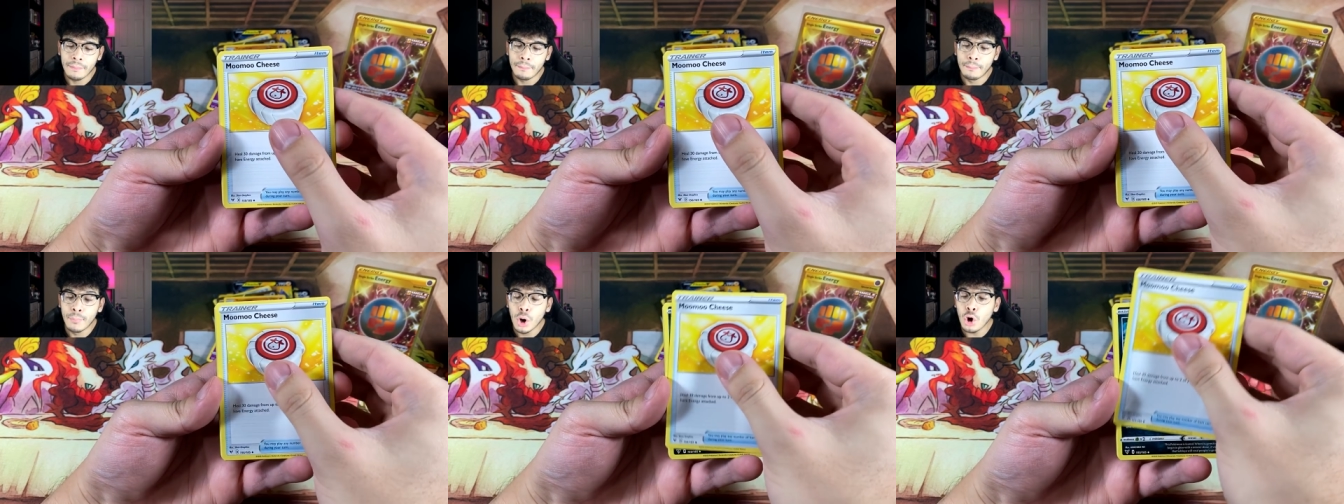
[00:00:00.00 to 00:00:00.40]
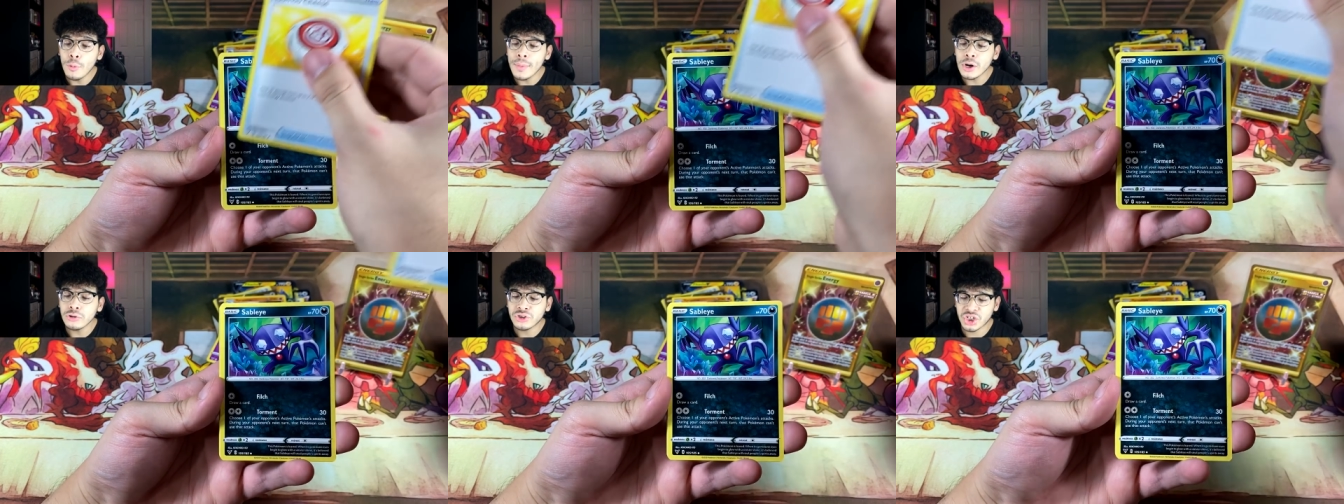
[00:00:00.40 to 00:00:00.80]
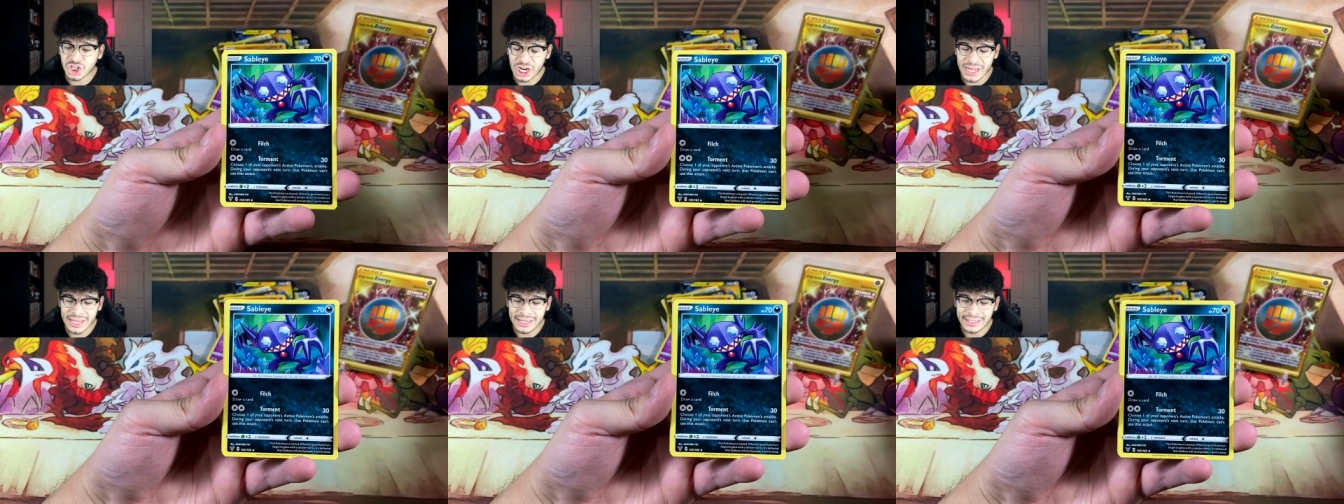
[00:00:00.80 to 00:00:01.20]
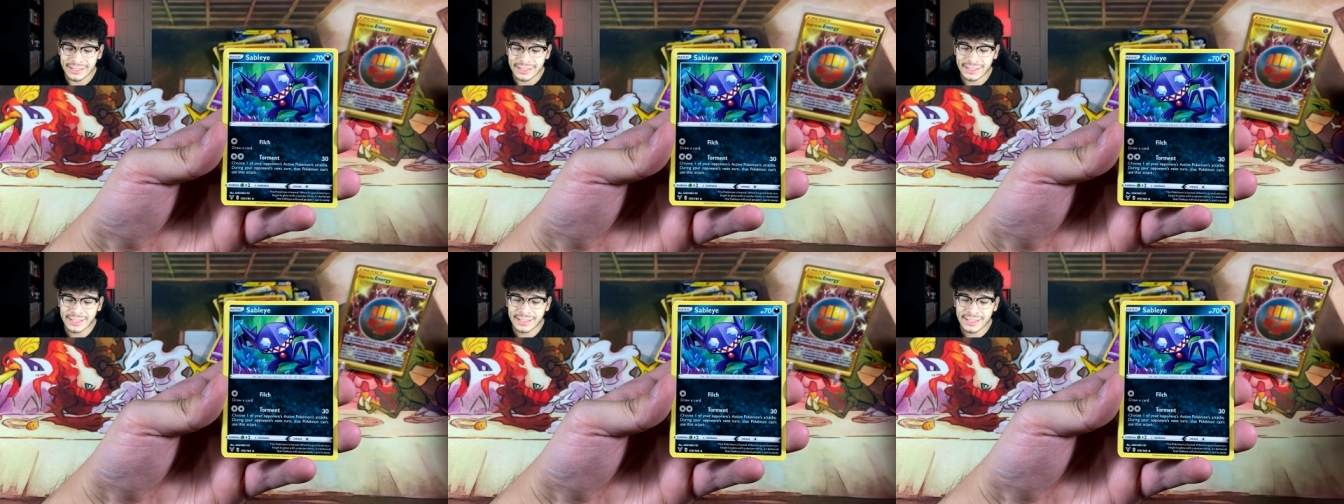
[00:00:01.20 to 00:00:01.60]
Momo
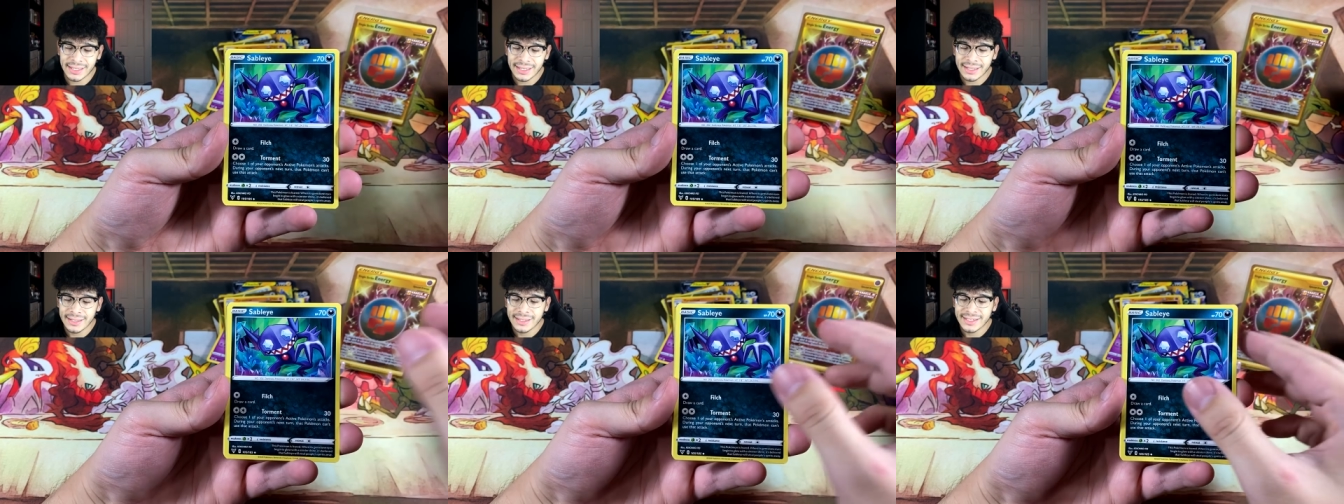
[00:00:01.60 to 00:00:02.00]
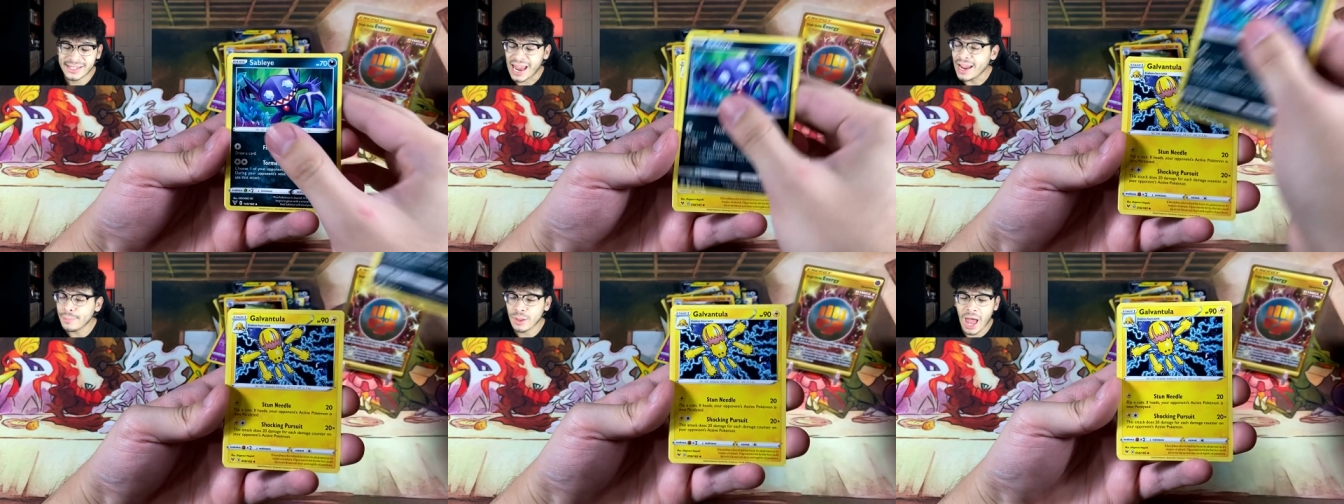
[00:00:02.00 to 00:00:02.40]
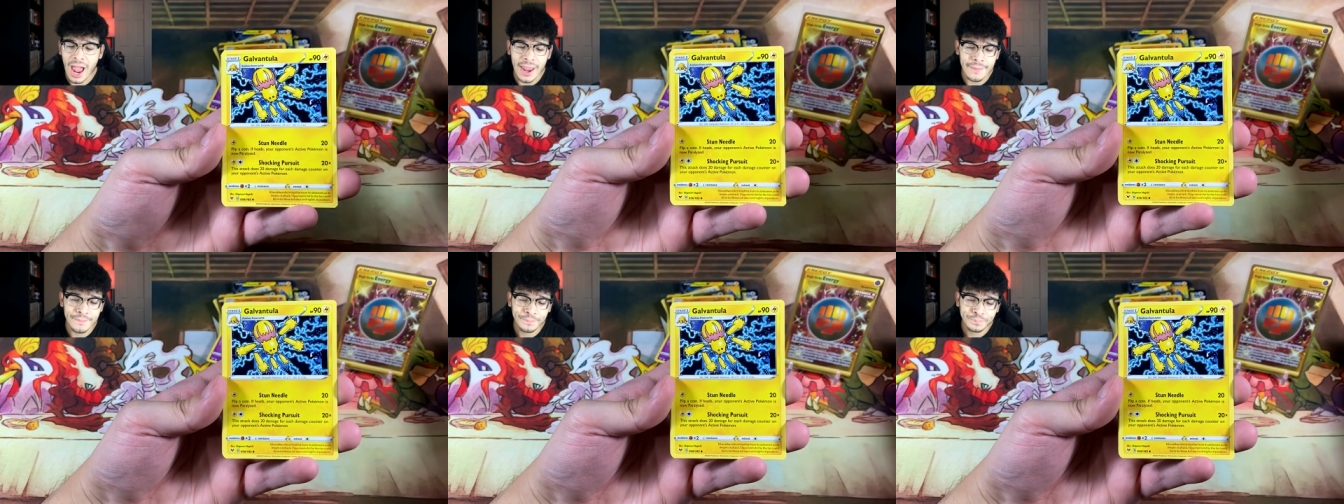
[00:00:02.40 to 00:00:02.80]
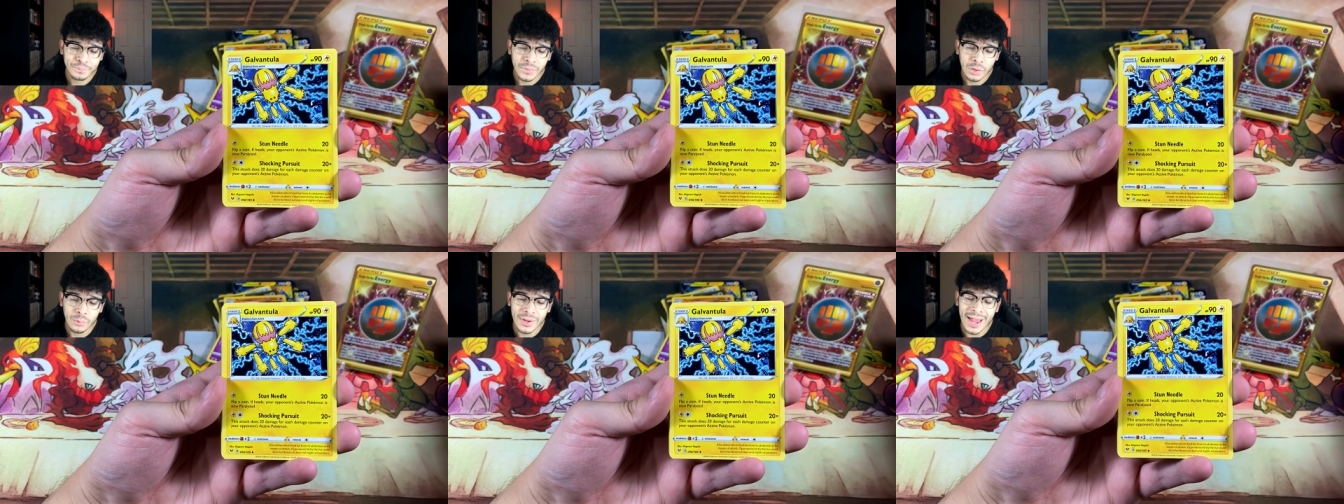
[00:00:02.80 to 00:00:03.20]
Cheese. Sableye.
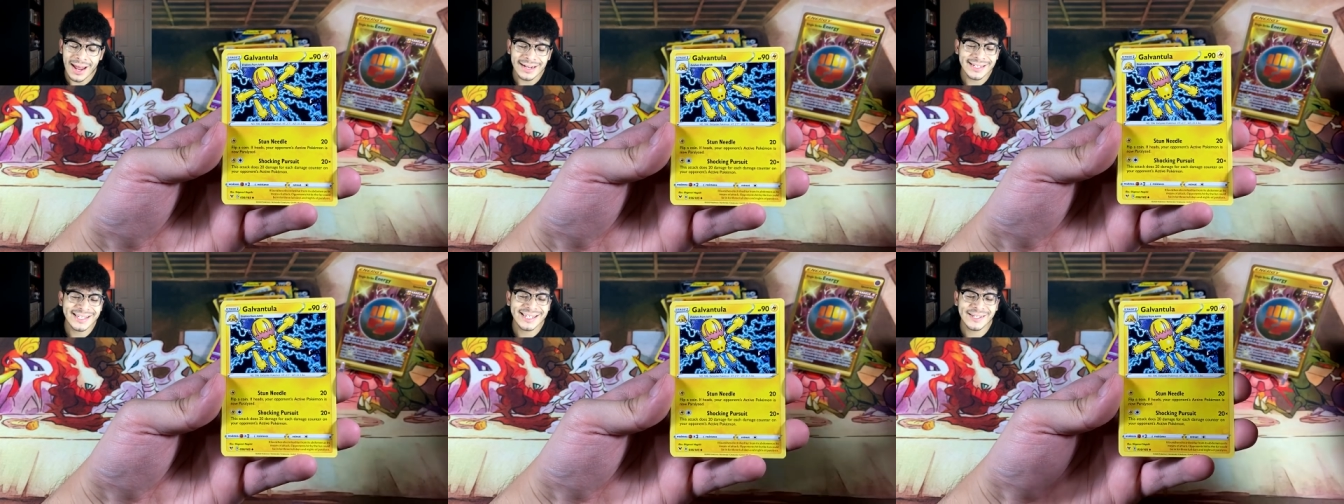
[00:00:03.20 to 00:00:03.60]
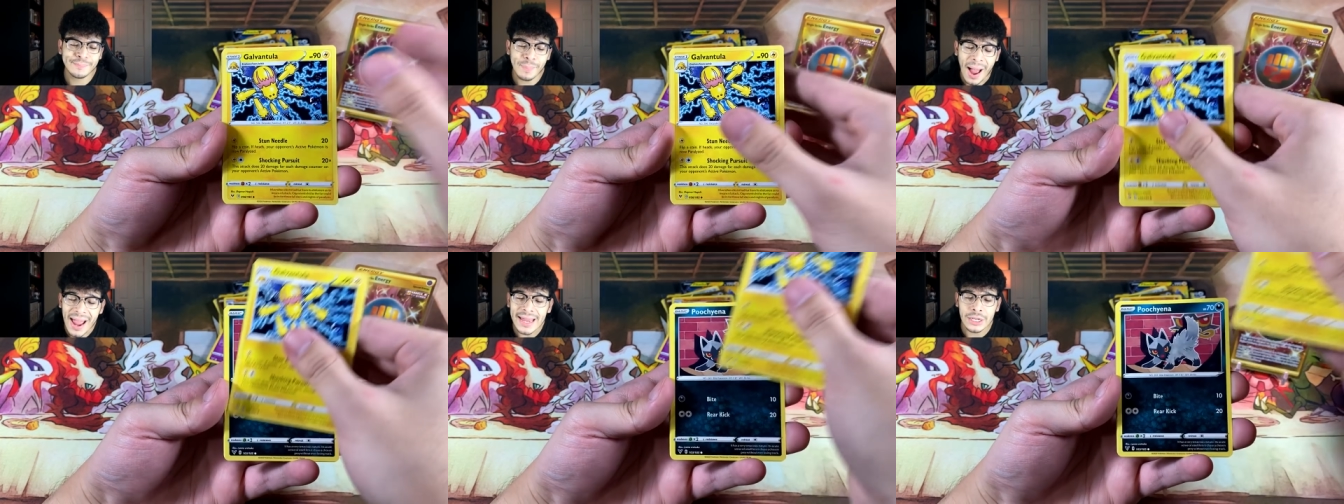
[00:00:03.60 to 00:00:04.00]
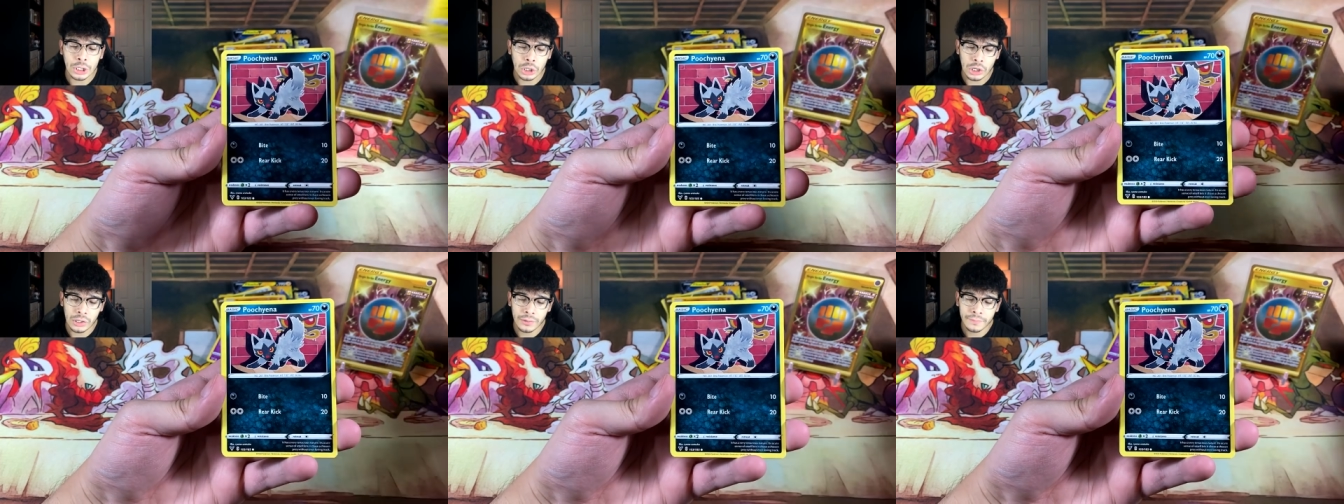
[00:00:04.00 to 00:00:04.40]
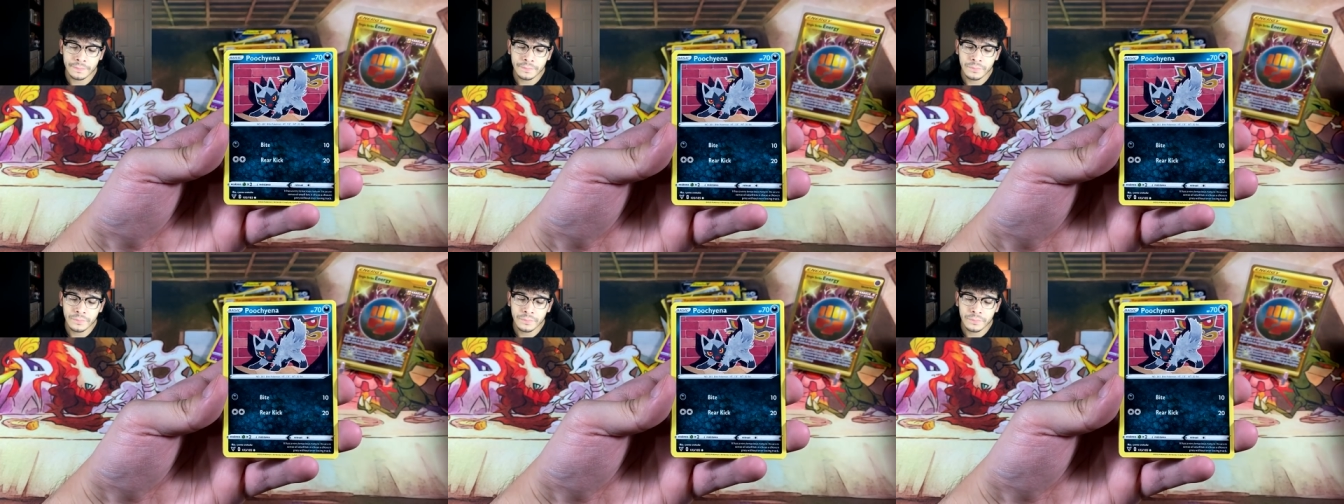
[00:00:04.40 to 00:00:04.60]
We got a spider.